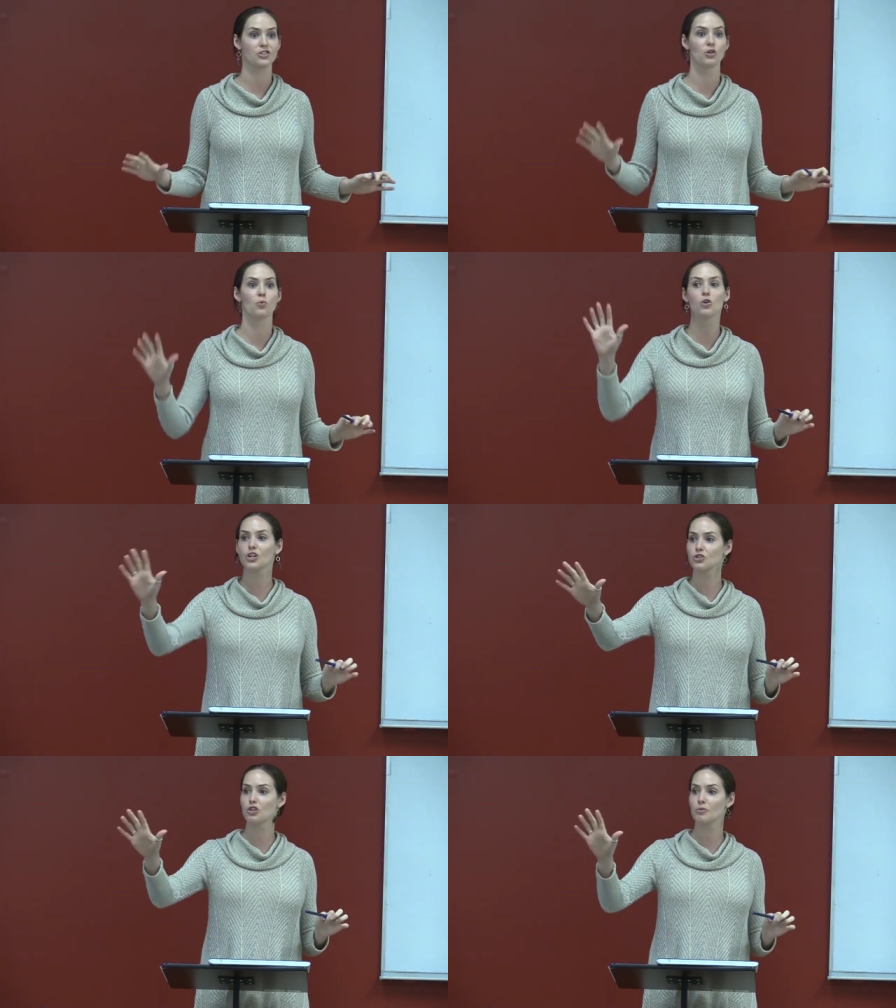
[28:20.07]
So we'll
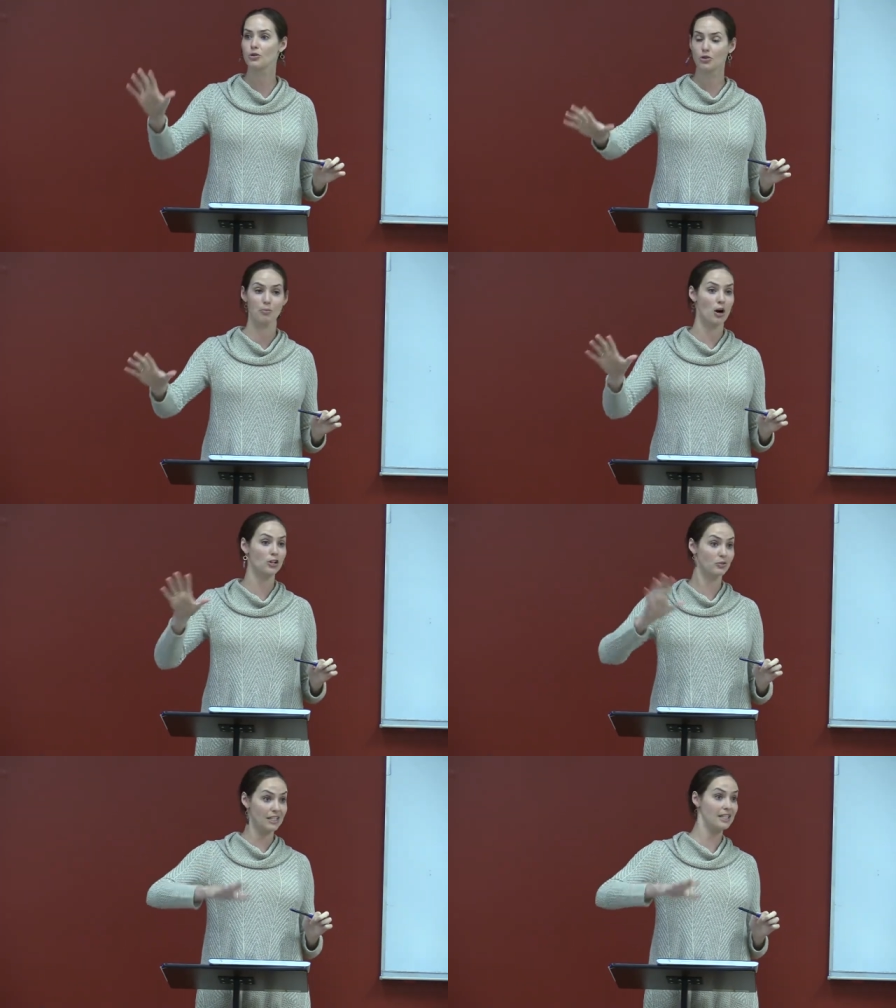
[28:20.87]
contribute the
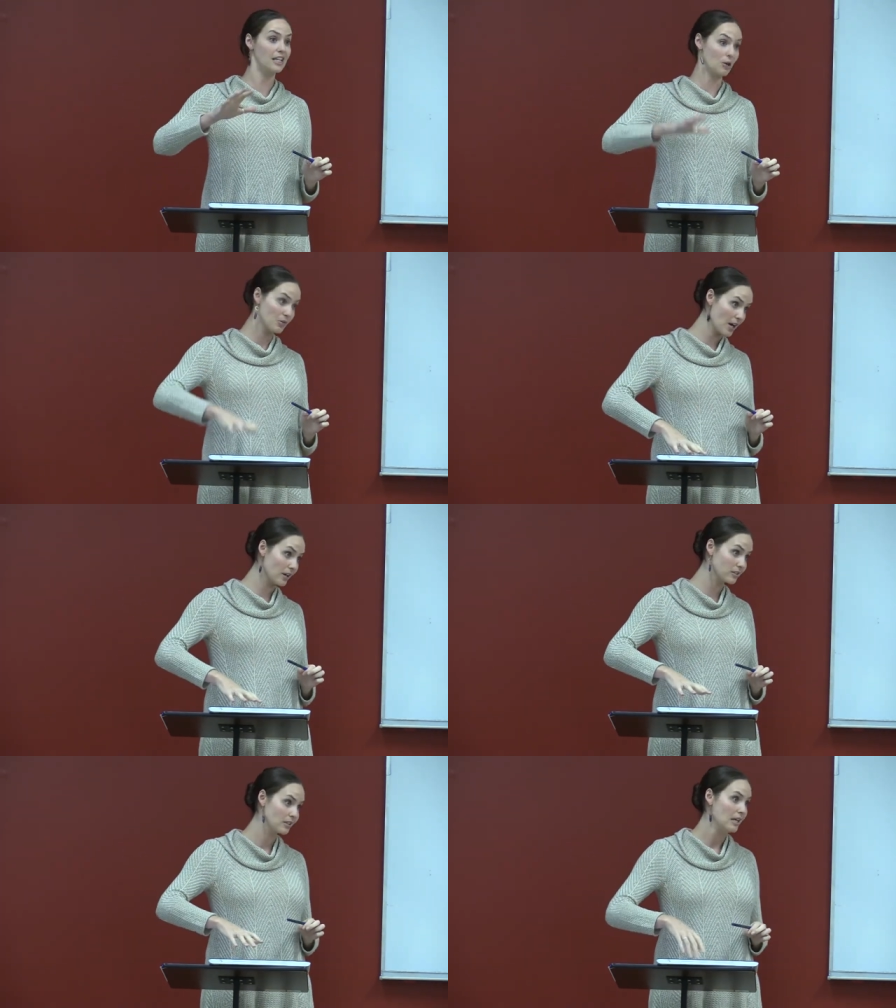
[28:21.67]
part you did here with
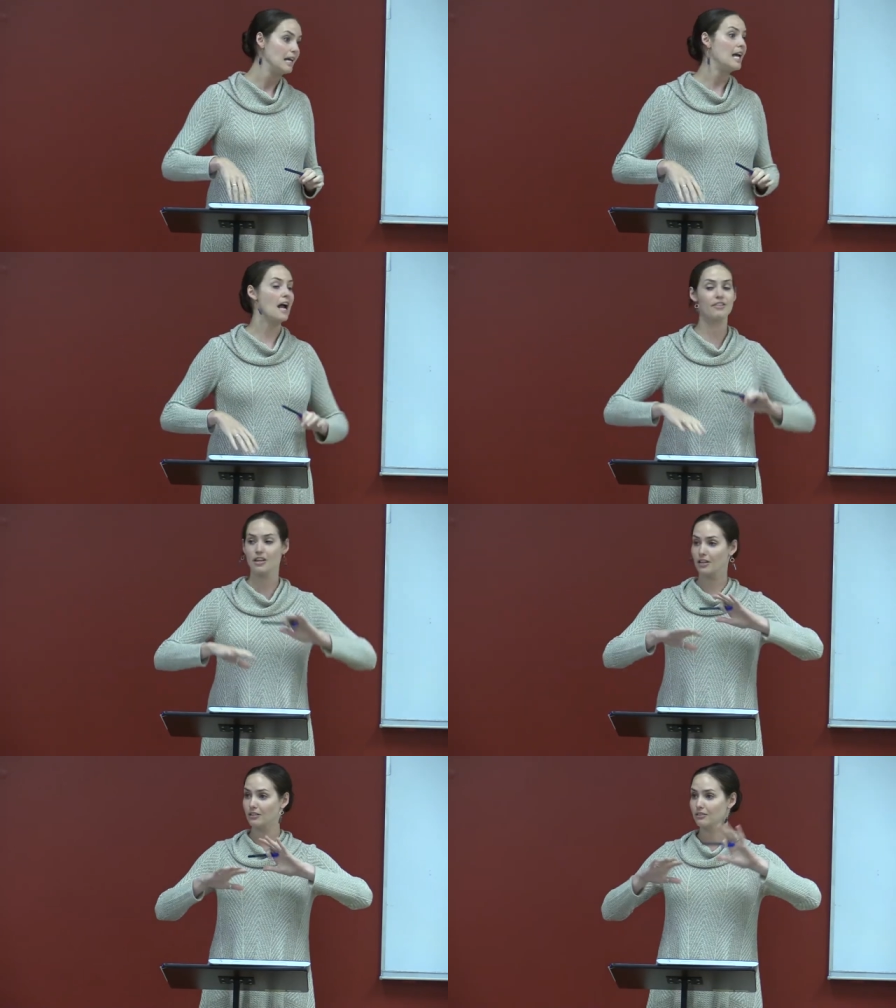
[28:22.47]
us, and
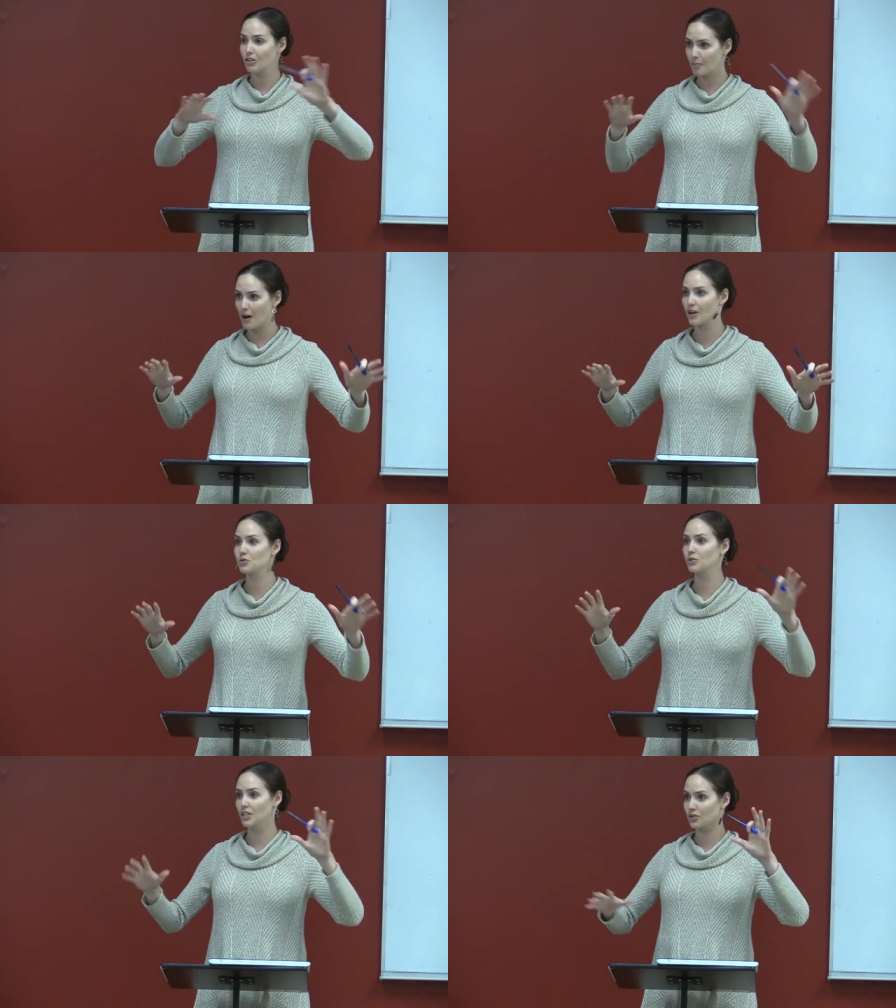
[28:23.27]
then your
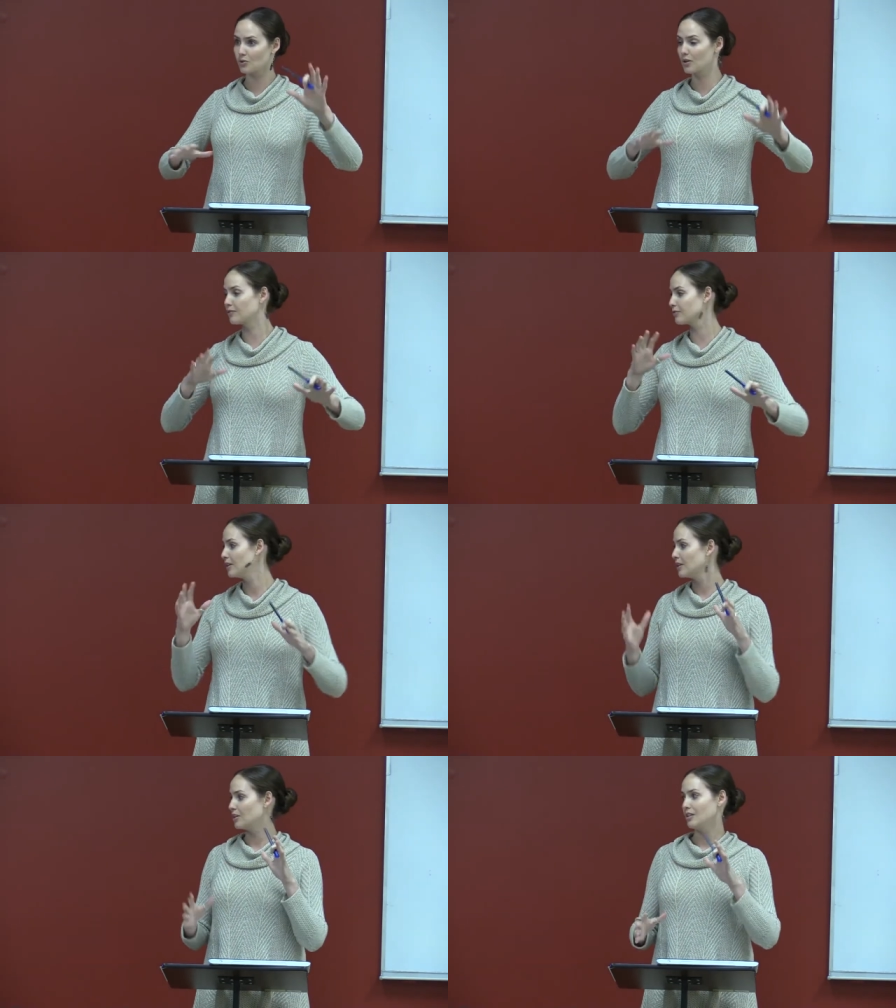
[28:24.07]
parents will need to sort of
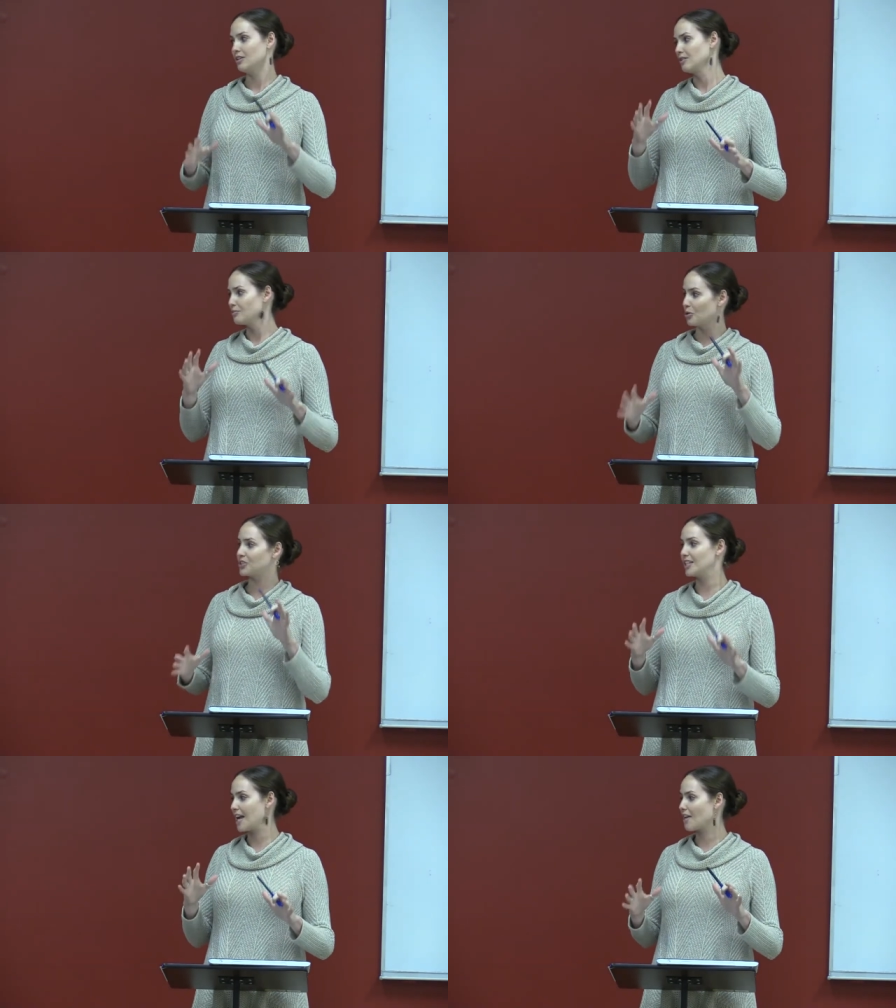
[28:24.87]

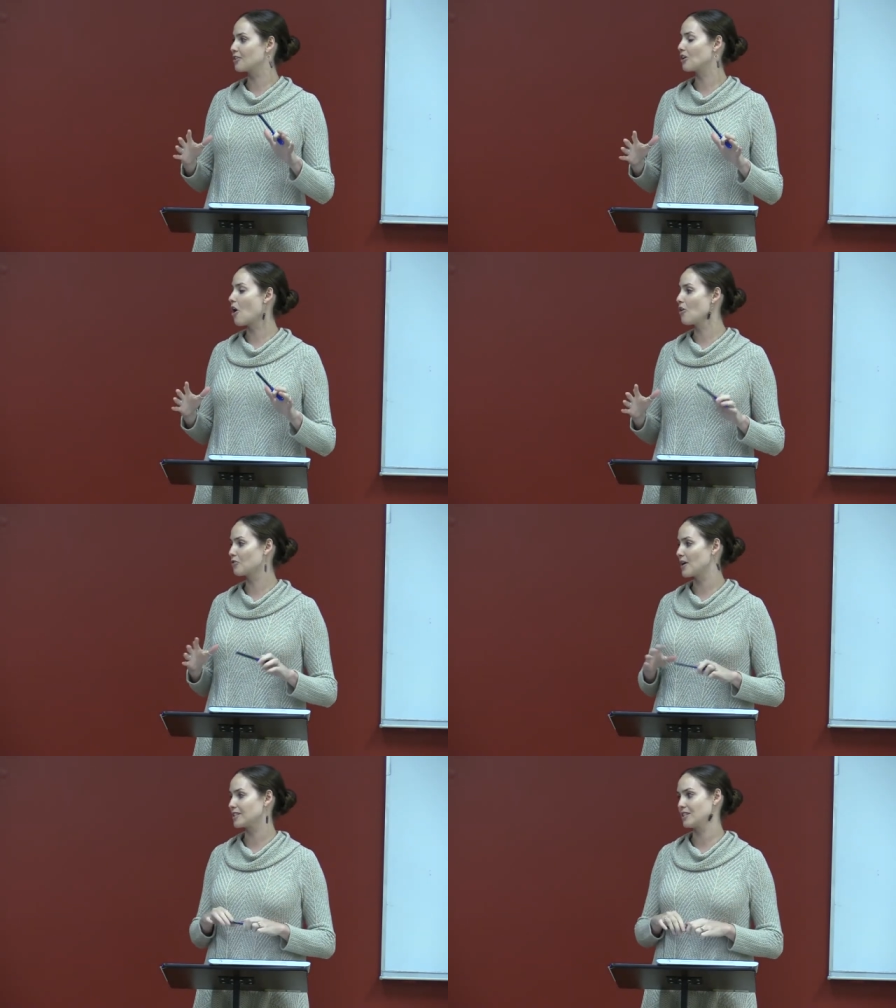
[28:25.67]
put together all
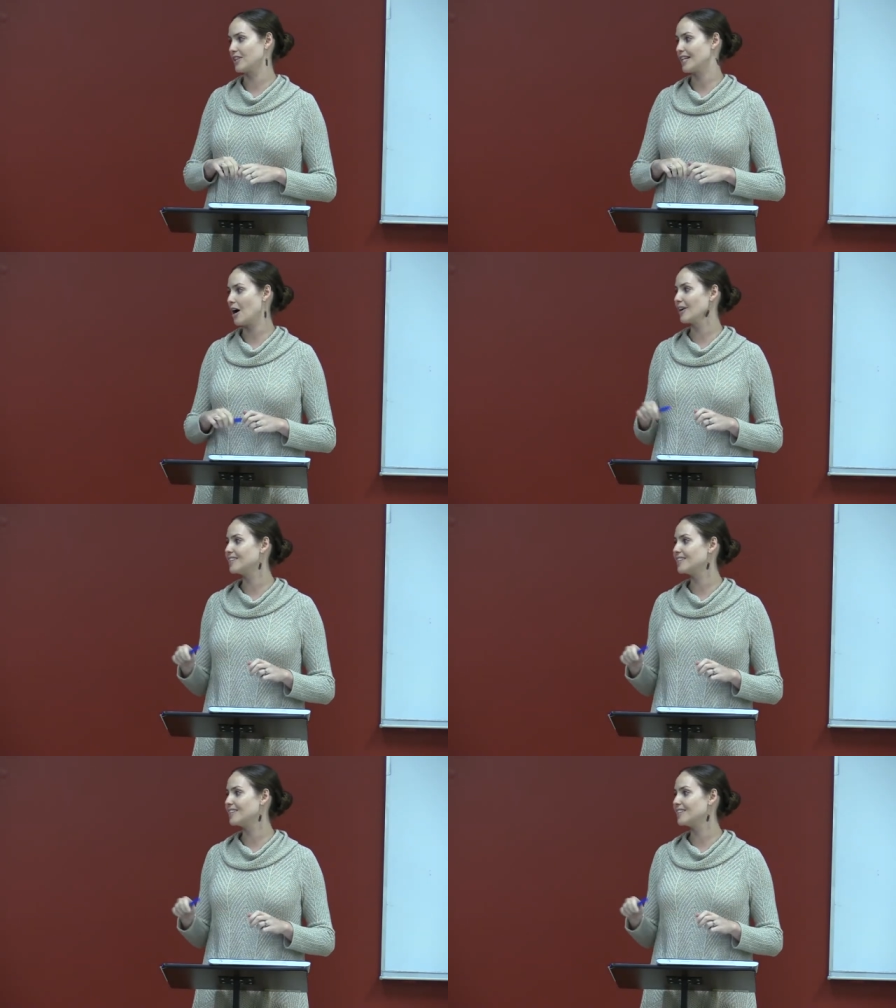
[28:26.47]
the rest of it. Now,